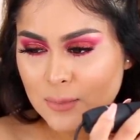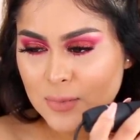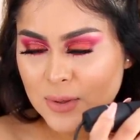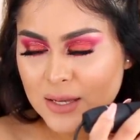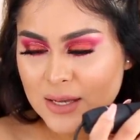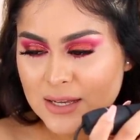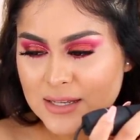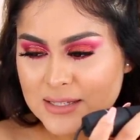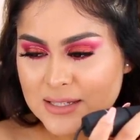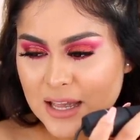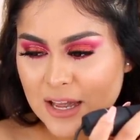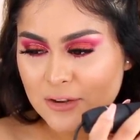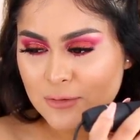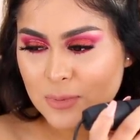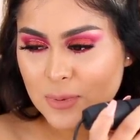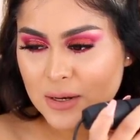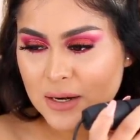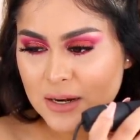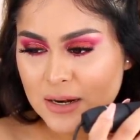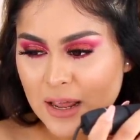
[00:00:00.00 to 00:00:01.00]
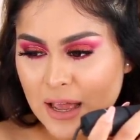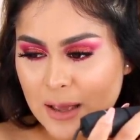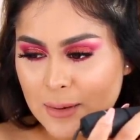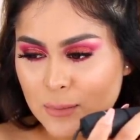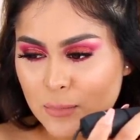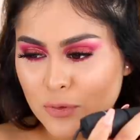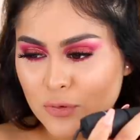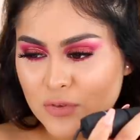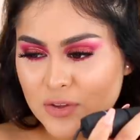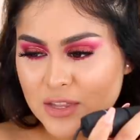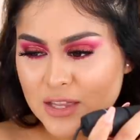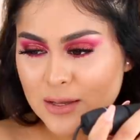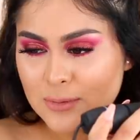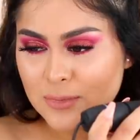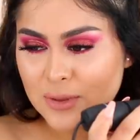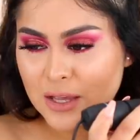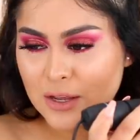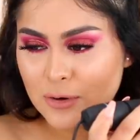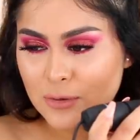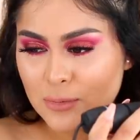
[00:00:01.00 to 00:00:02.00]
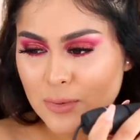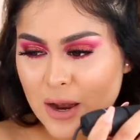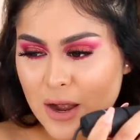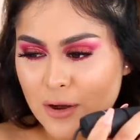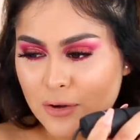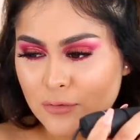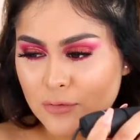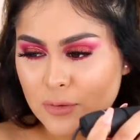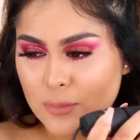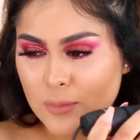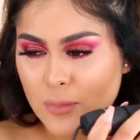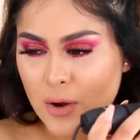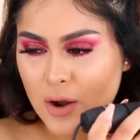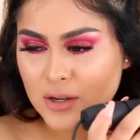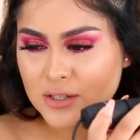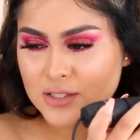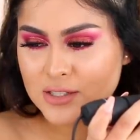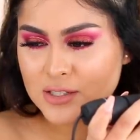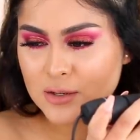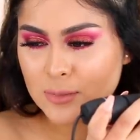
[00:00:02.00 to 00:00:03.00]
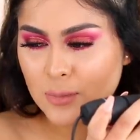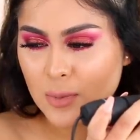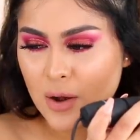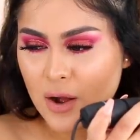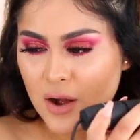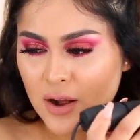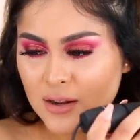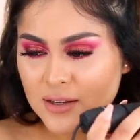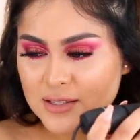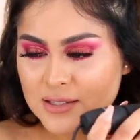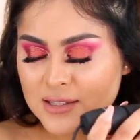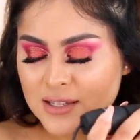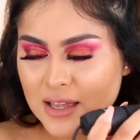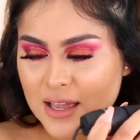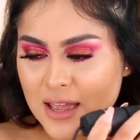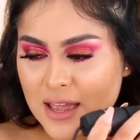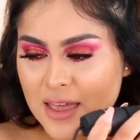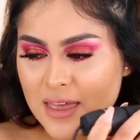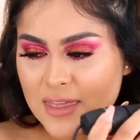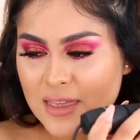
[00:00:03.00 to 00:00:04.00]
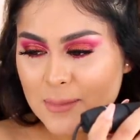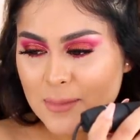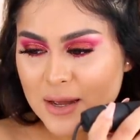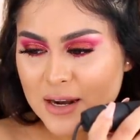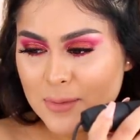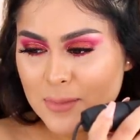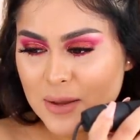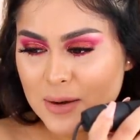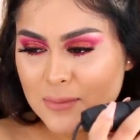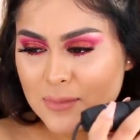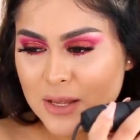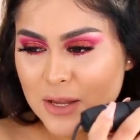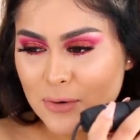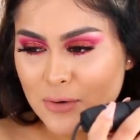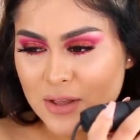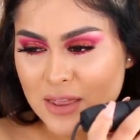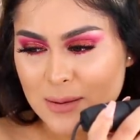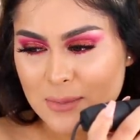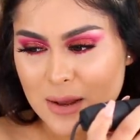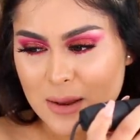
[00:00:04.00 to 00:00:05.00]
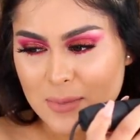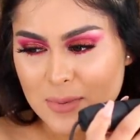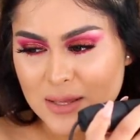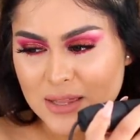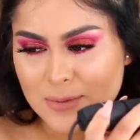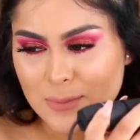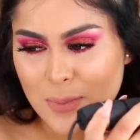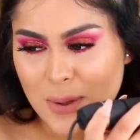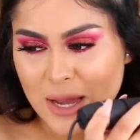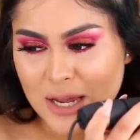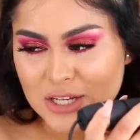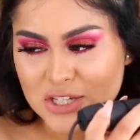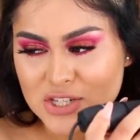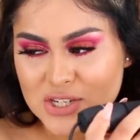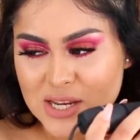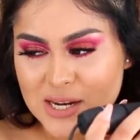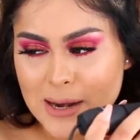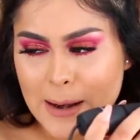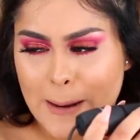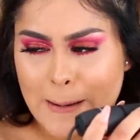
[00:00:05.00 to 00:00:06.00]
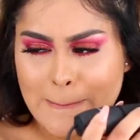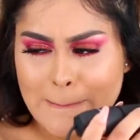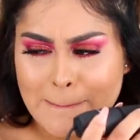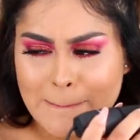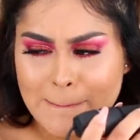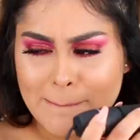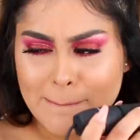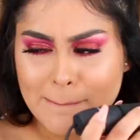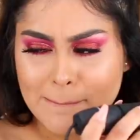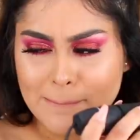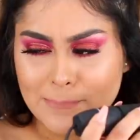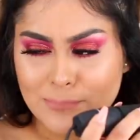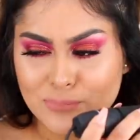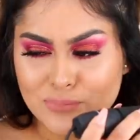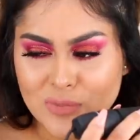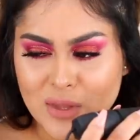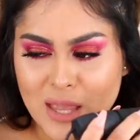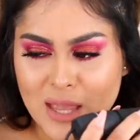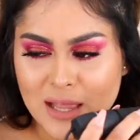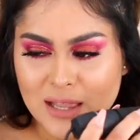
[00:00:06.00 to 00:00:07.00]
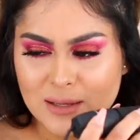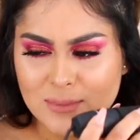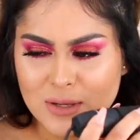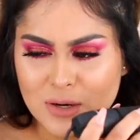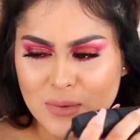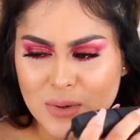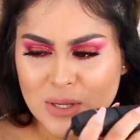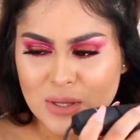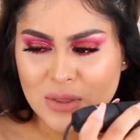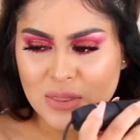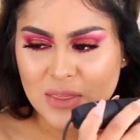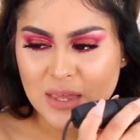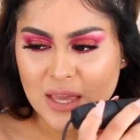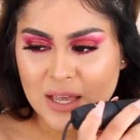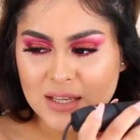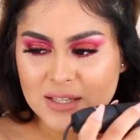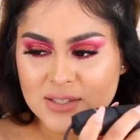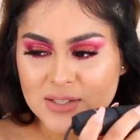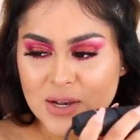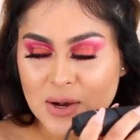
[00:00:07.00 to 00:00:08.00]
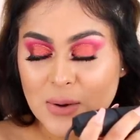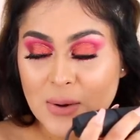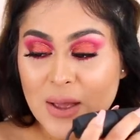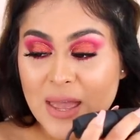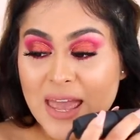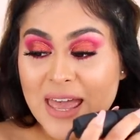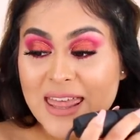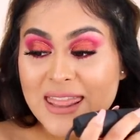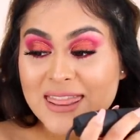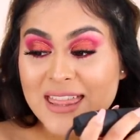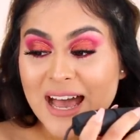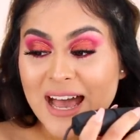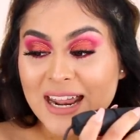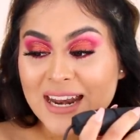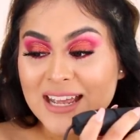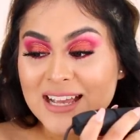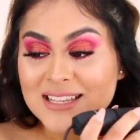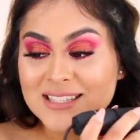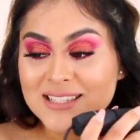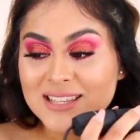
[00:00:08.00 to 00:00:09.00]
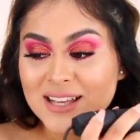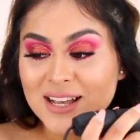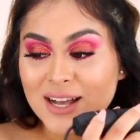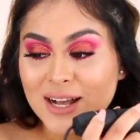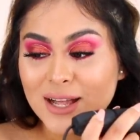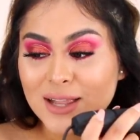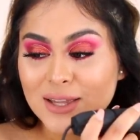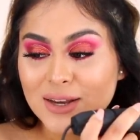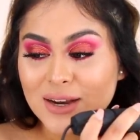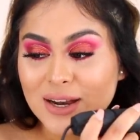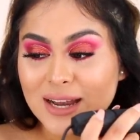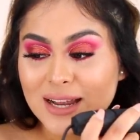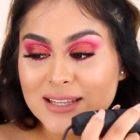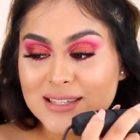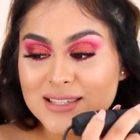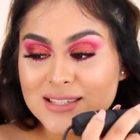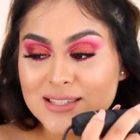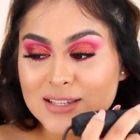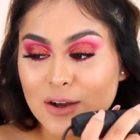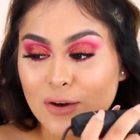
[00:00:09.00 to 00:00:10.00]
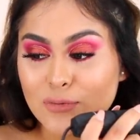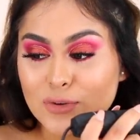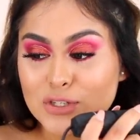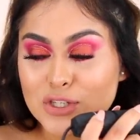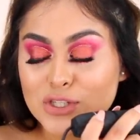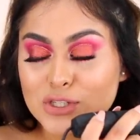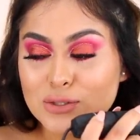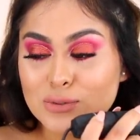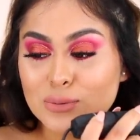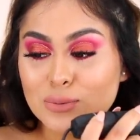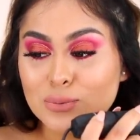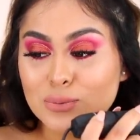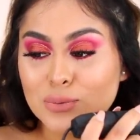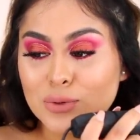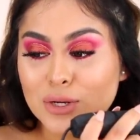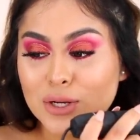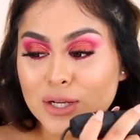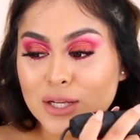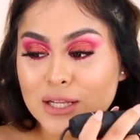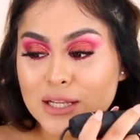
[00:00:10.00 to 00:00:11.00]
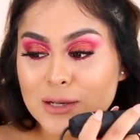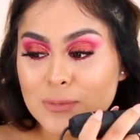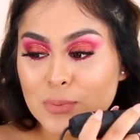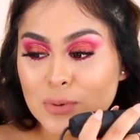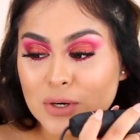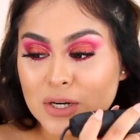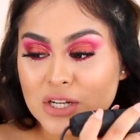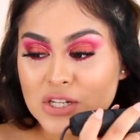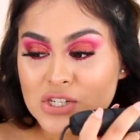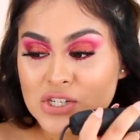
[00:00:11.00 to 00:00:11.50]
because I've been moving them like around from box to box. That might have been me, or that might be in the packaging. Let me know what you think. So that is the color itself, which is a really pretty